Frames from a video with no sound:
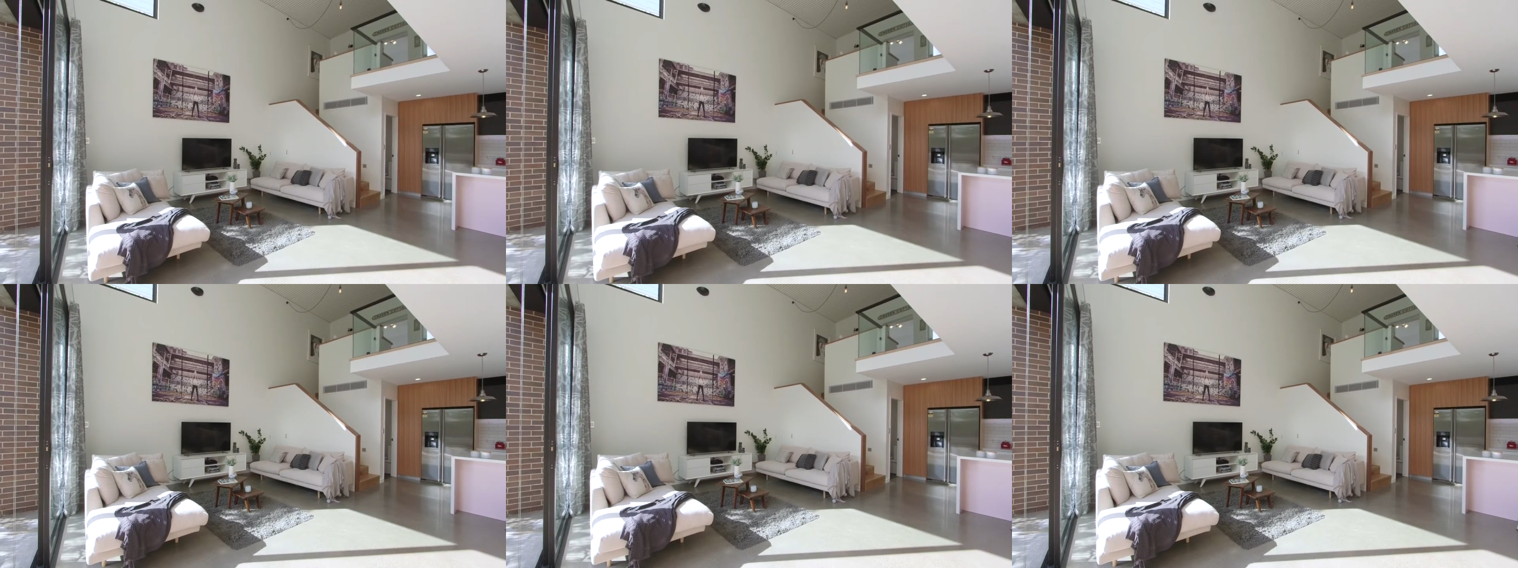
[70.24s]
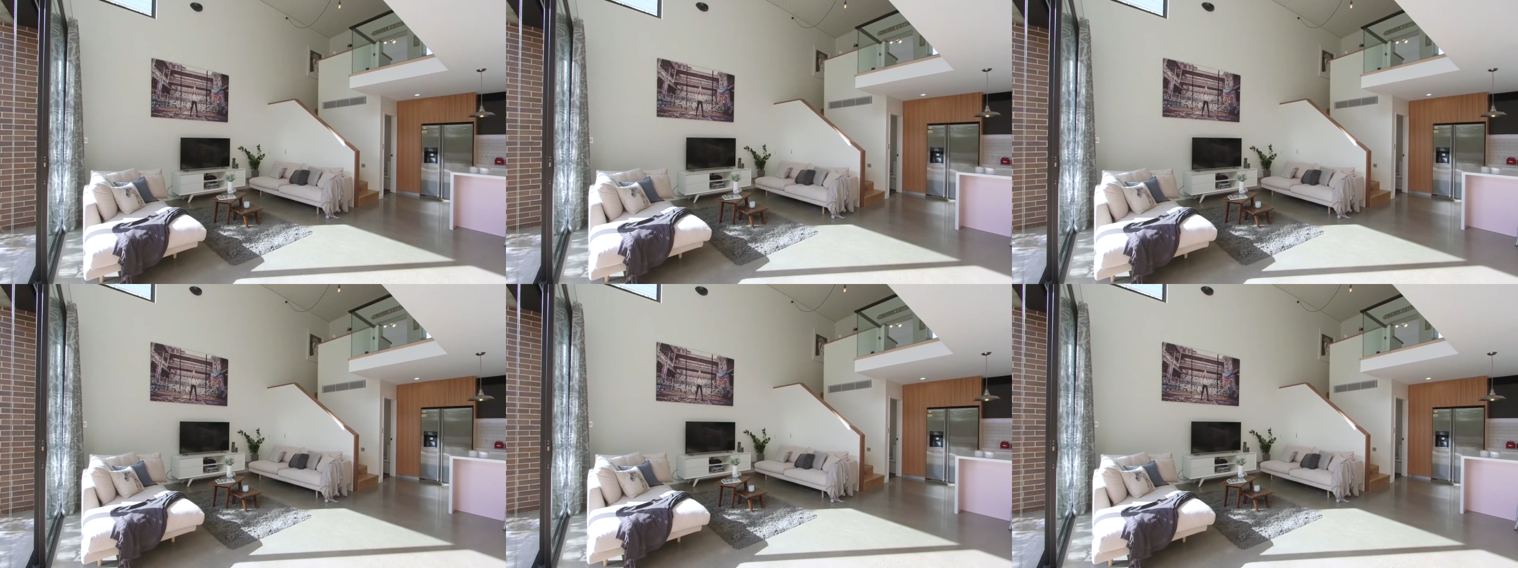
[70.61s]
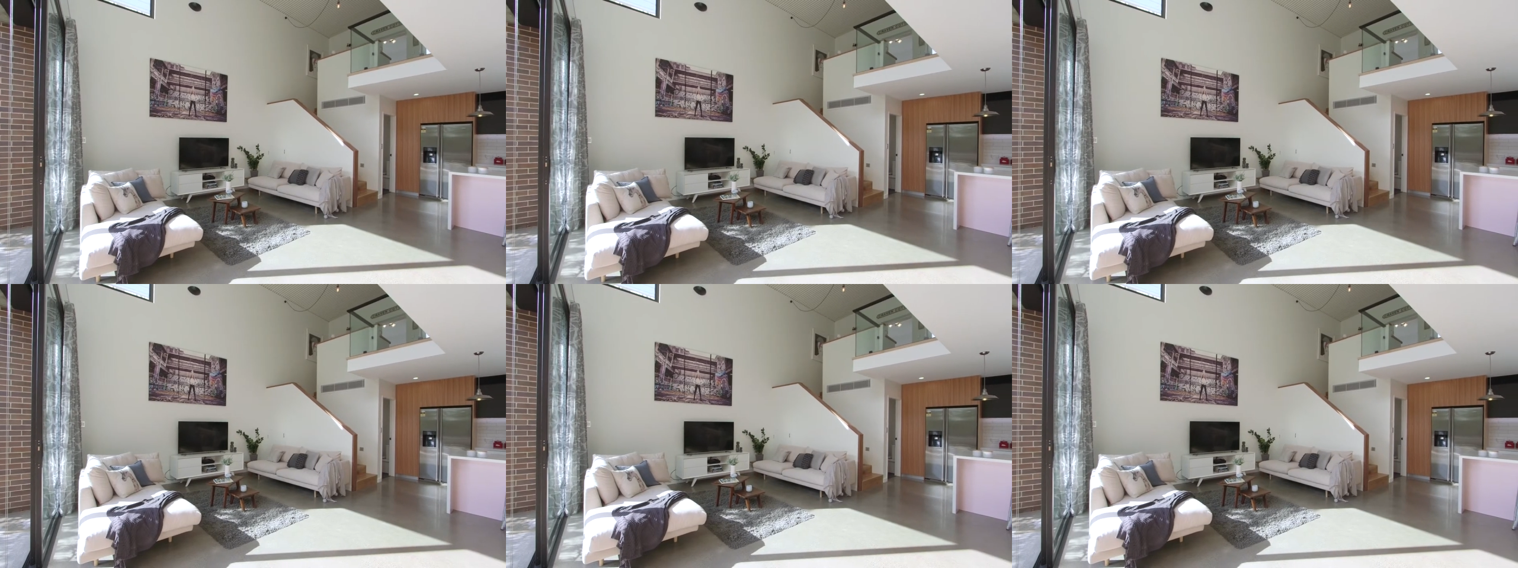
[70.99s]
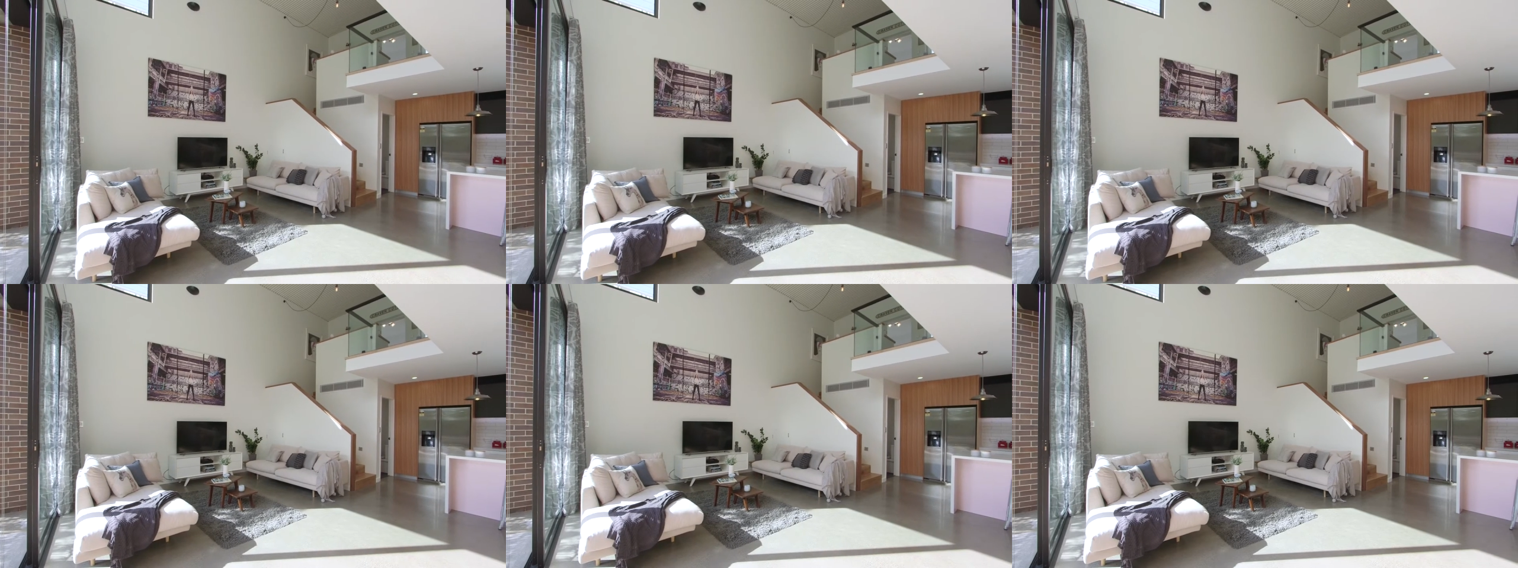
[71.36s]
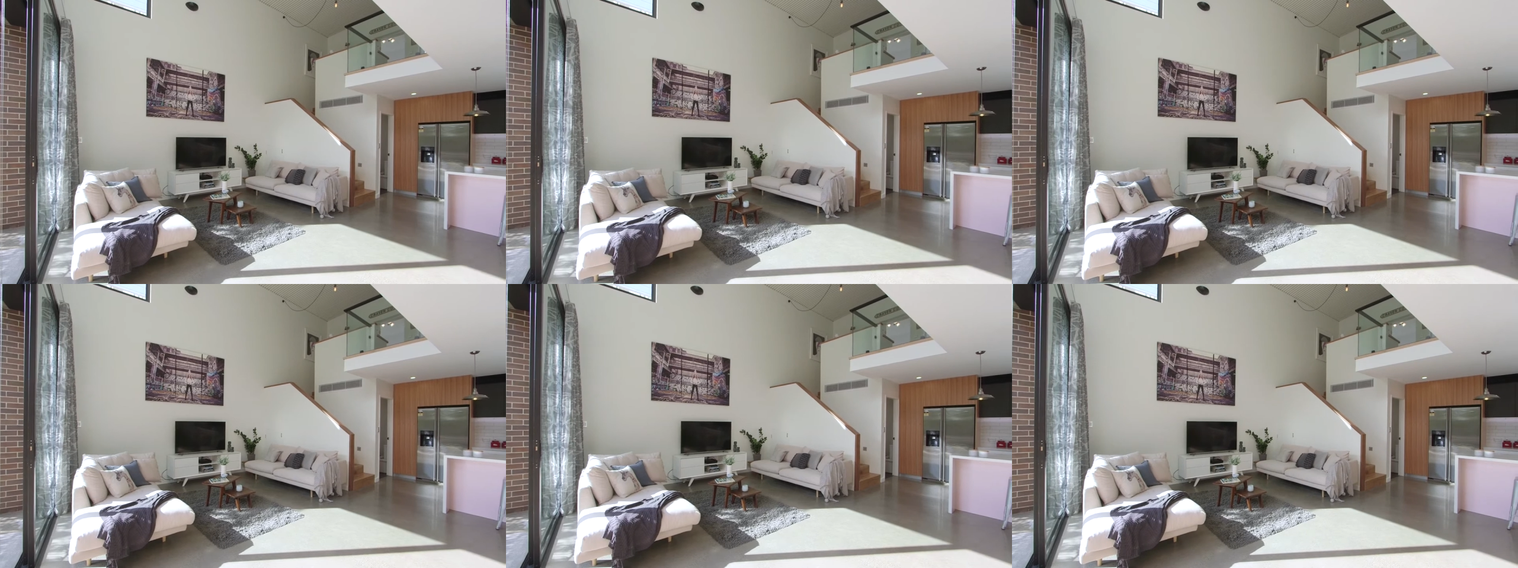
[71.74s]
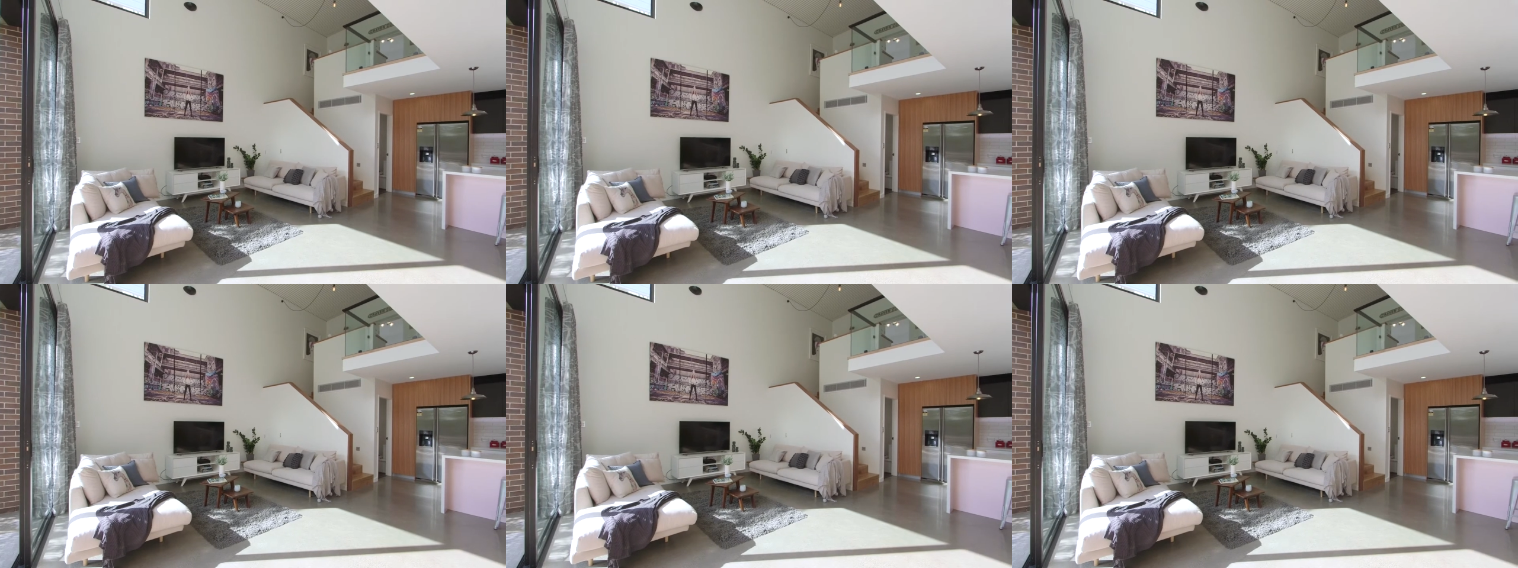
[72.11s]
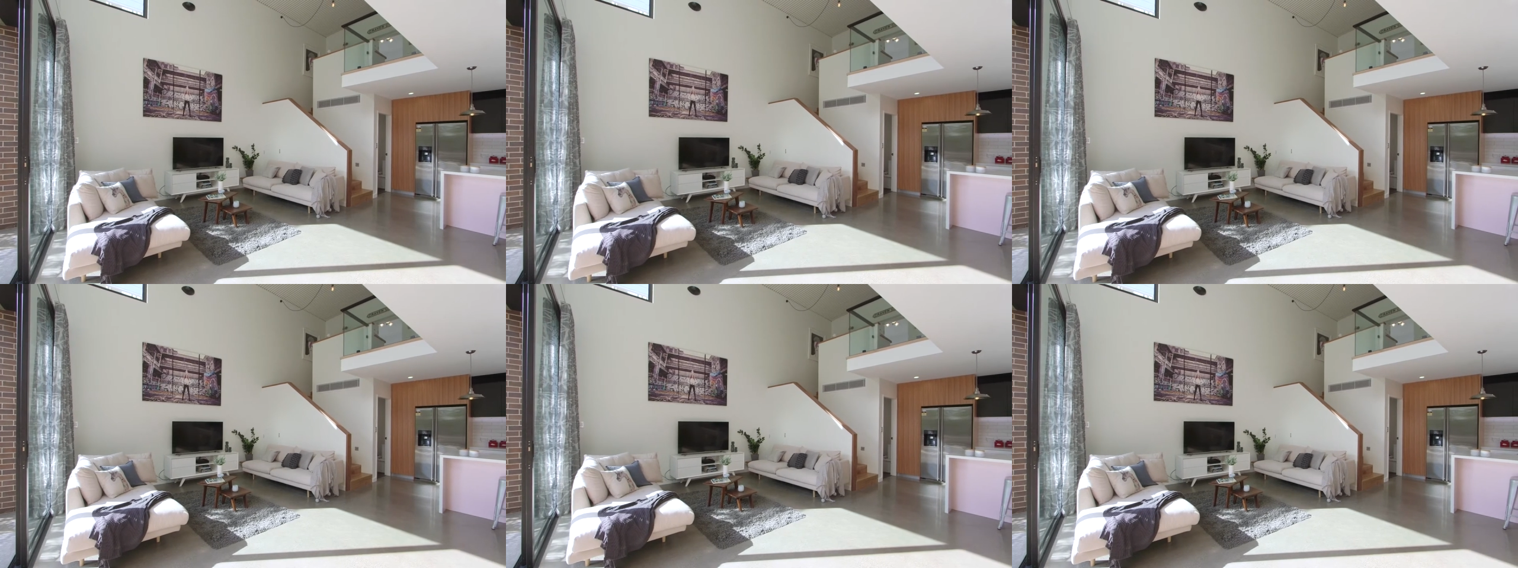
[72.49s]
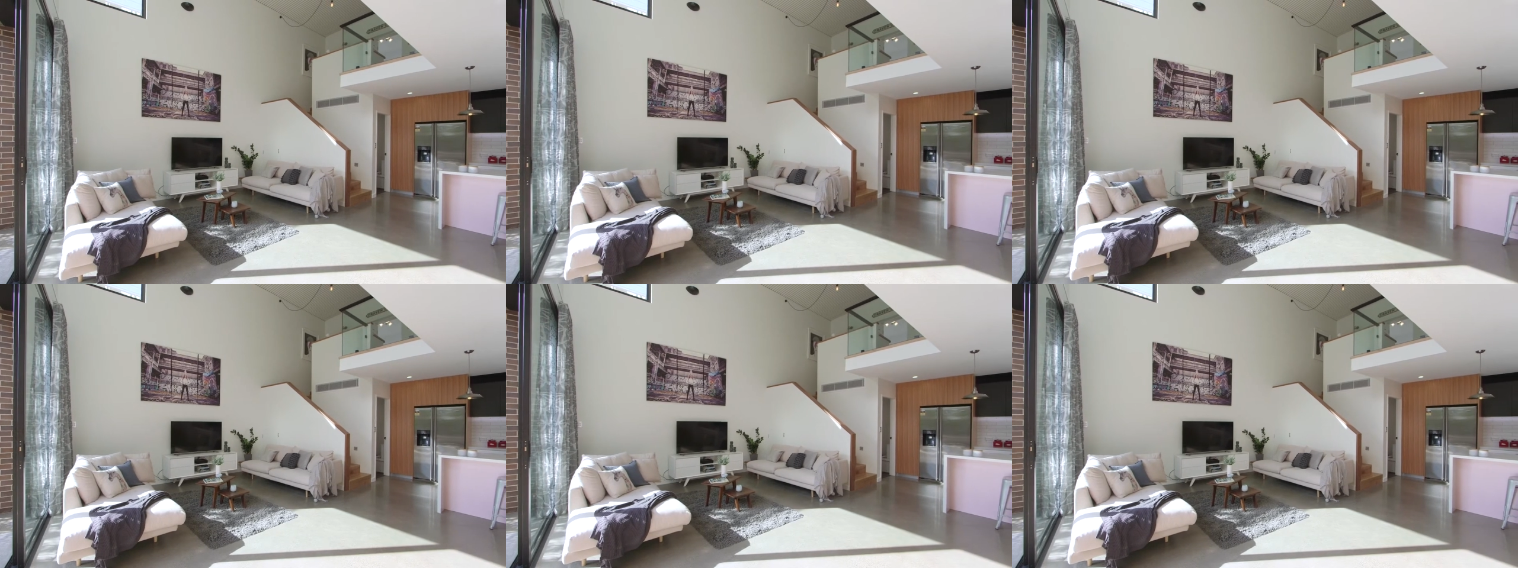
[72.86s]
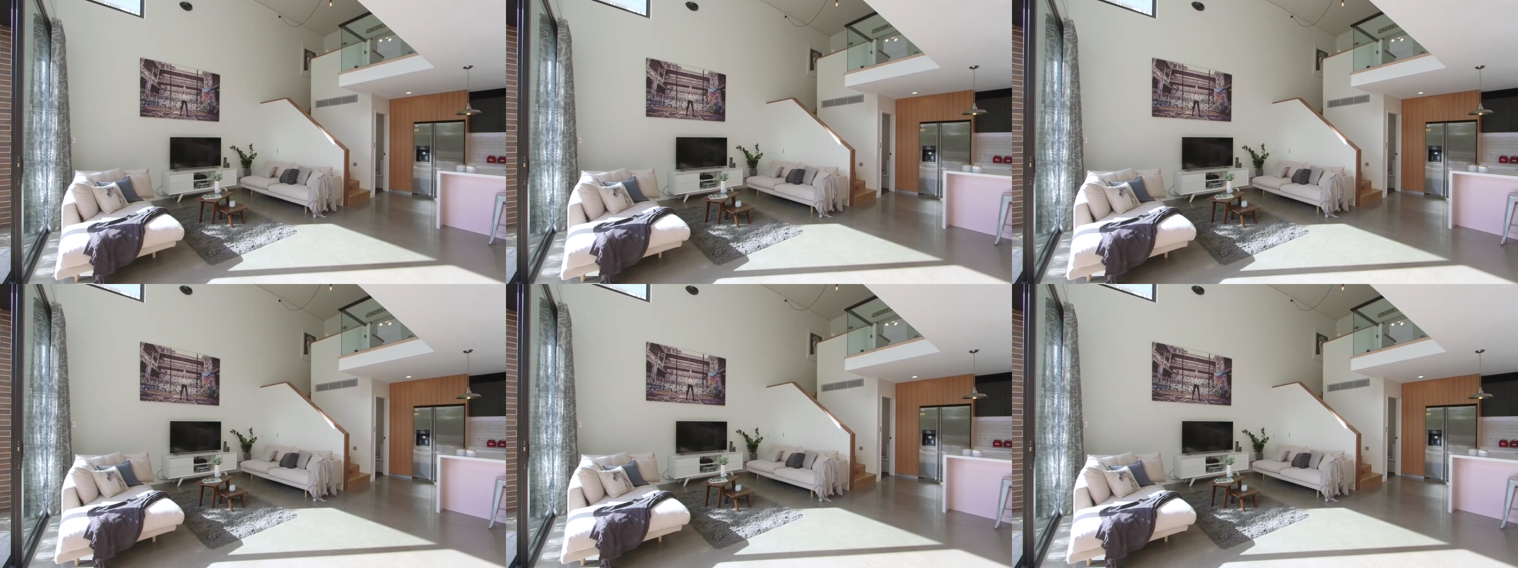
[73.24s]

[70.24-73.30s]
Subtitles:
Nobody's mouth can be seen.